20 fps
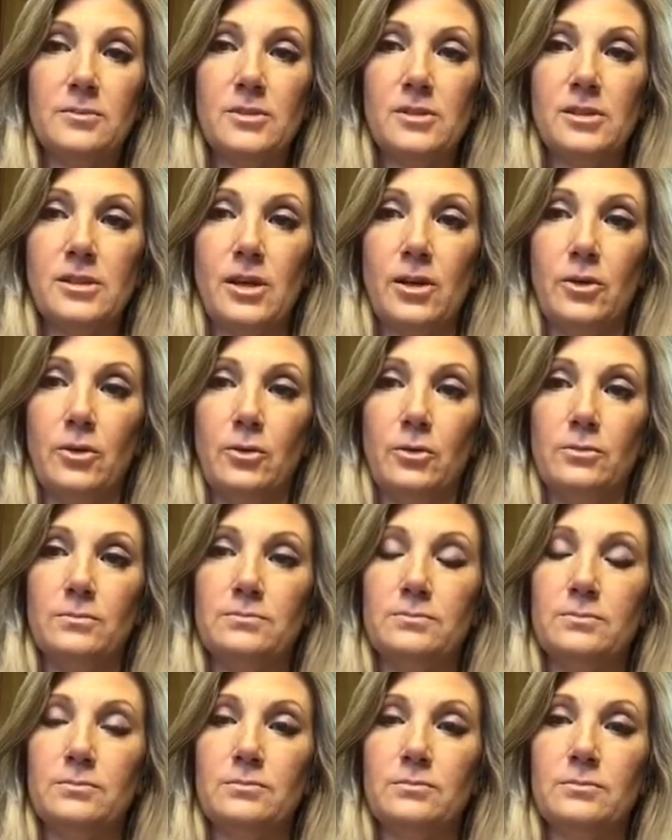
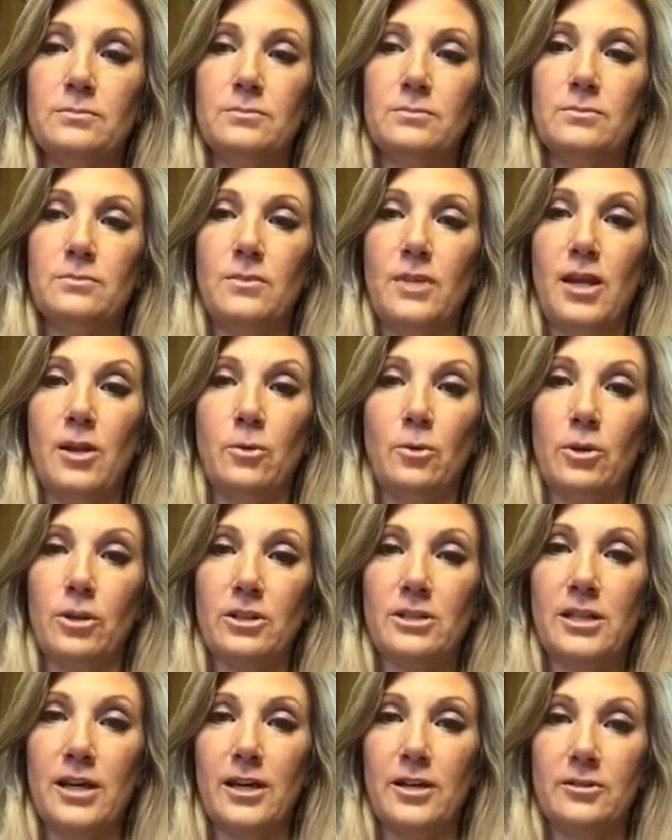So that
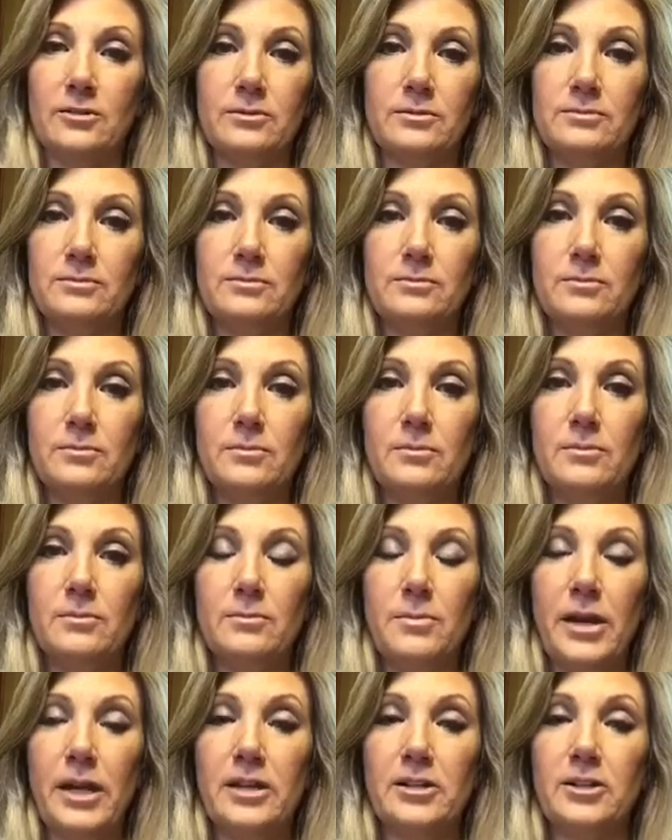worked out
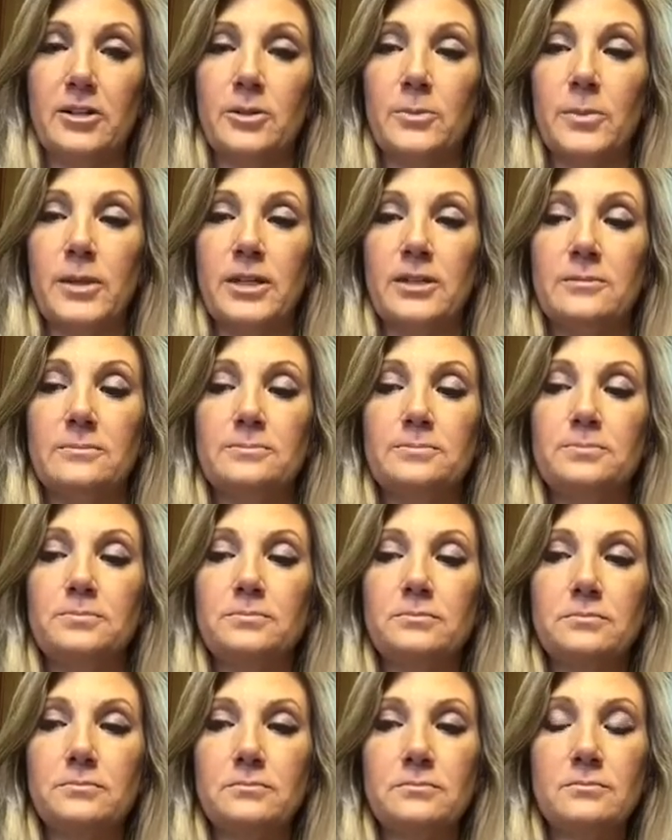better. But
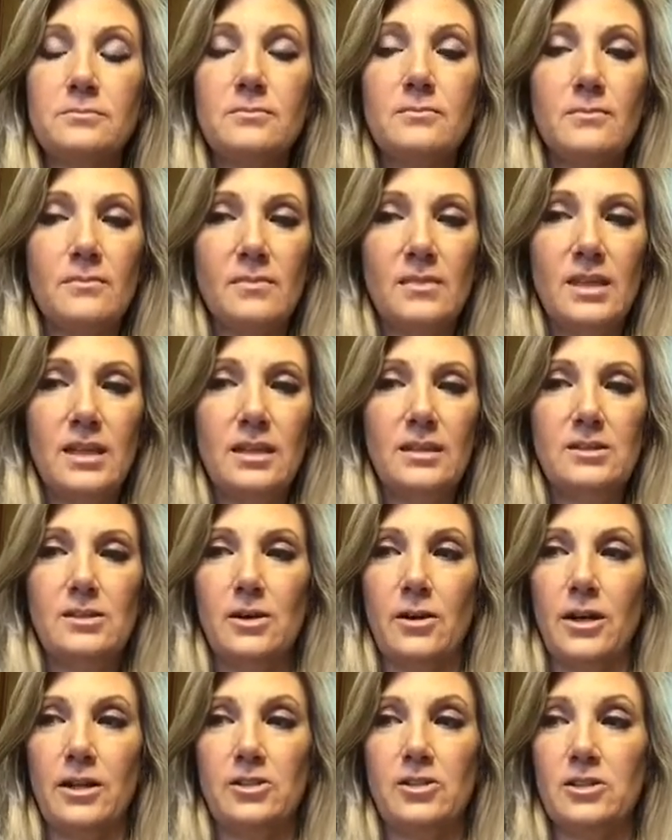
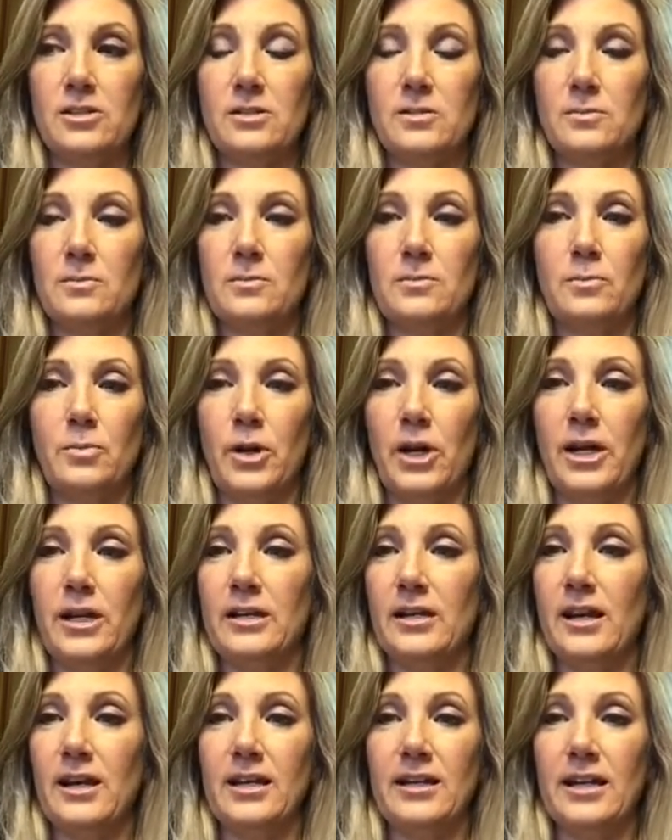so I just
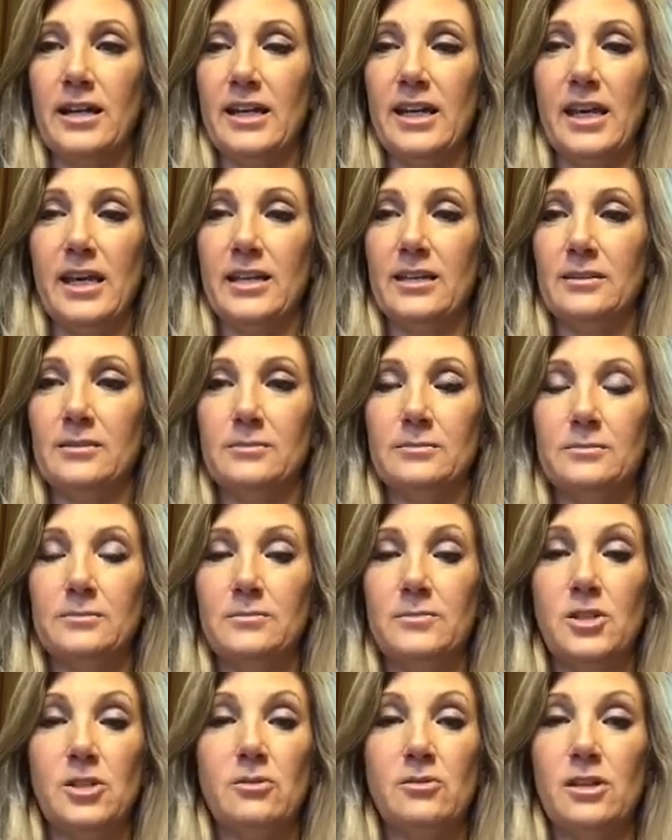prayed, God, I can't
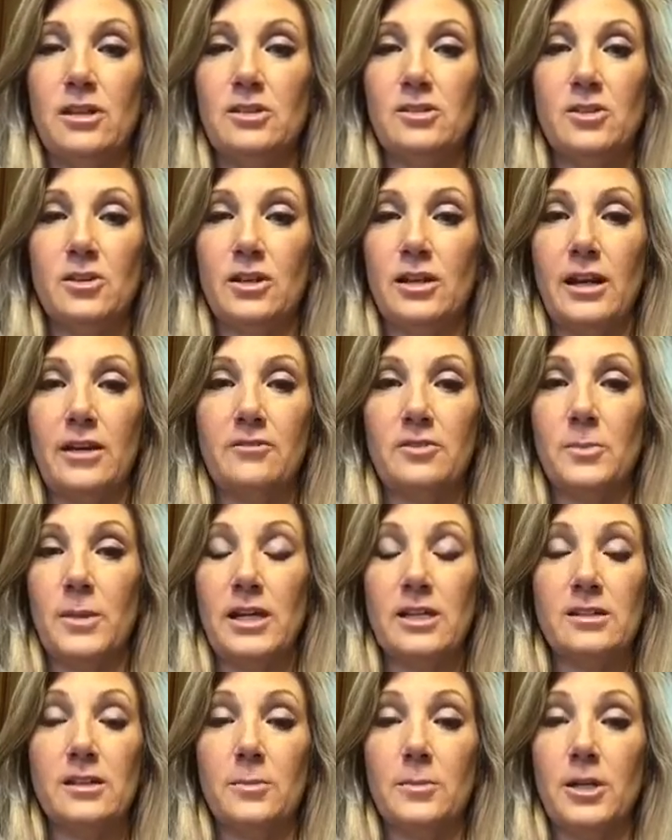do this. You're going to have to
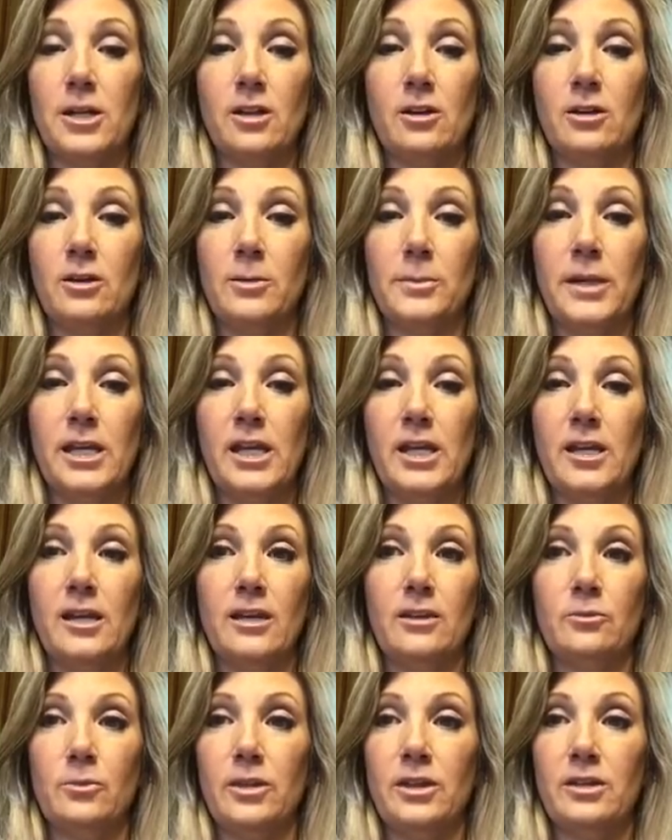make somebody call me.
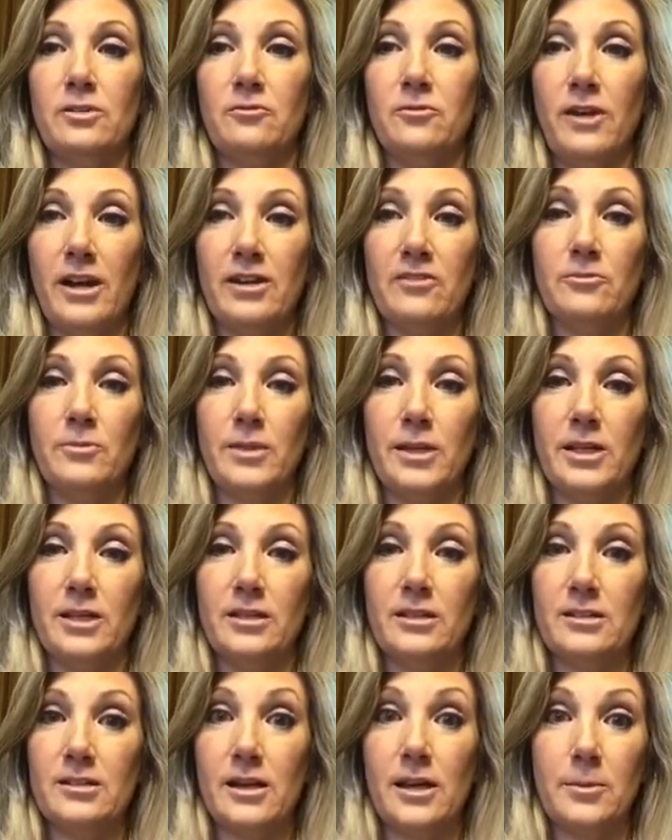And within 5
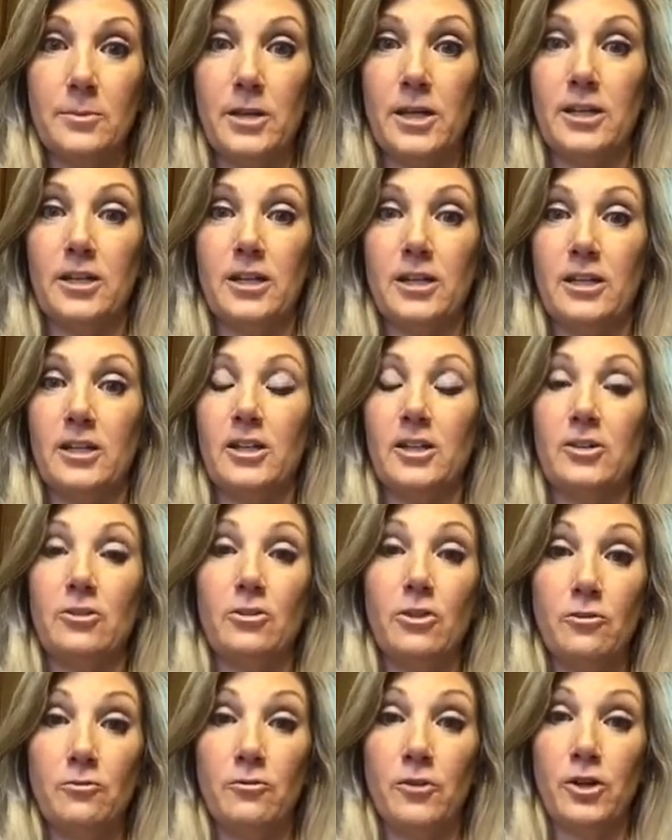minutes, I'm not kidding
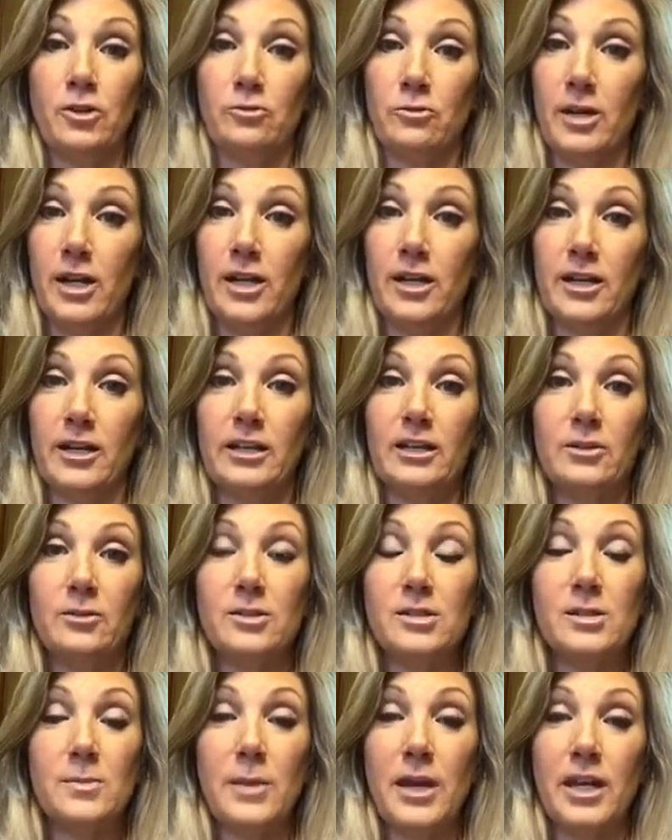you, the phone rang, and it
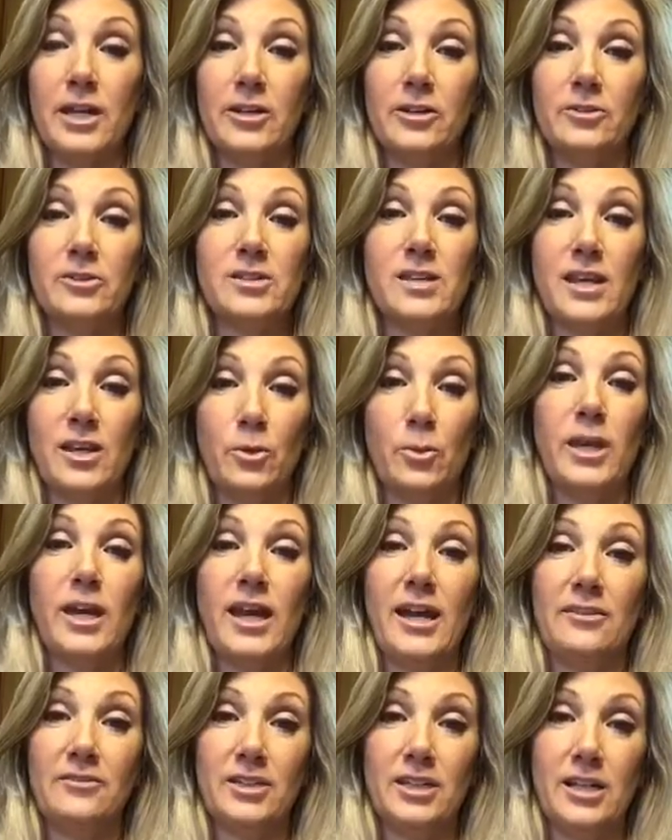was Mayo saying, we
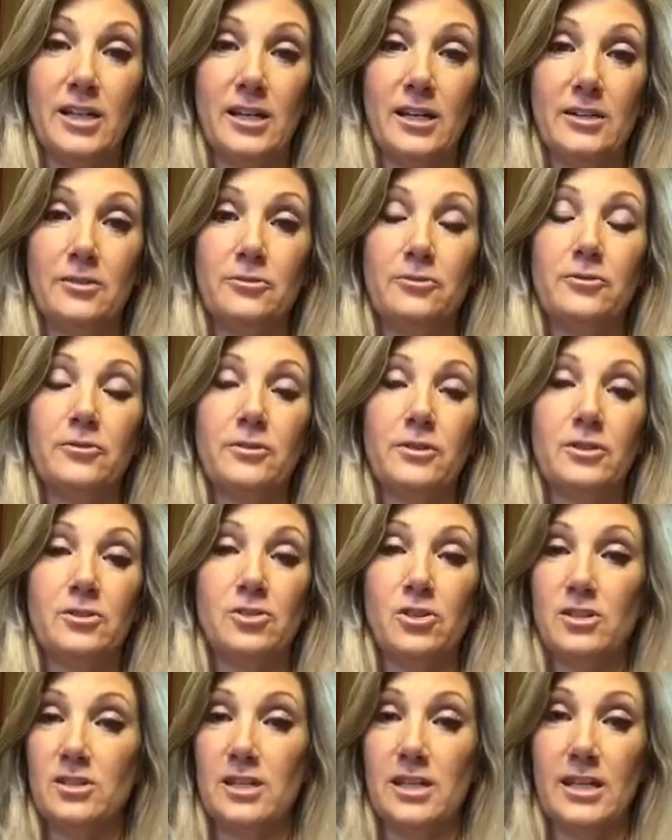have enough,
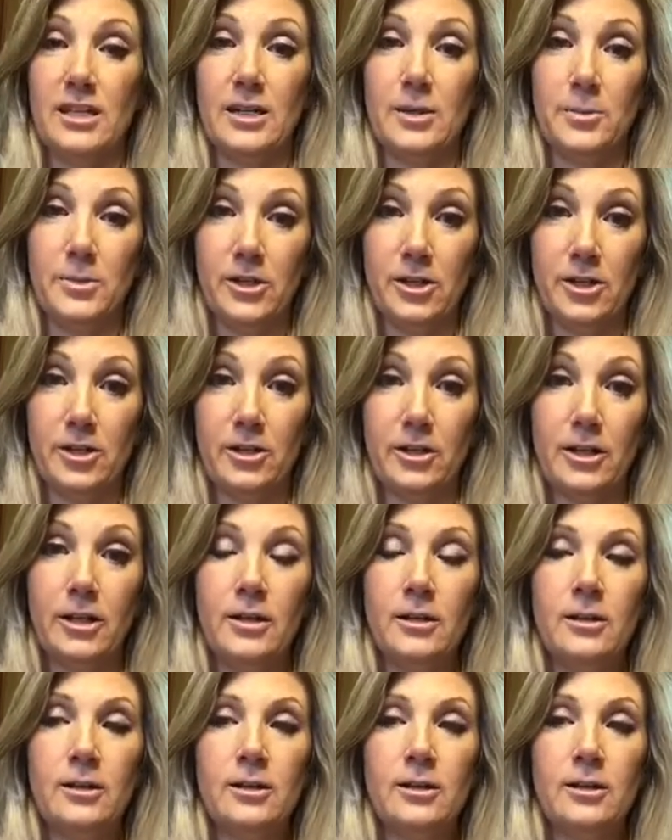just get up here.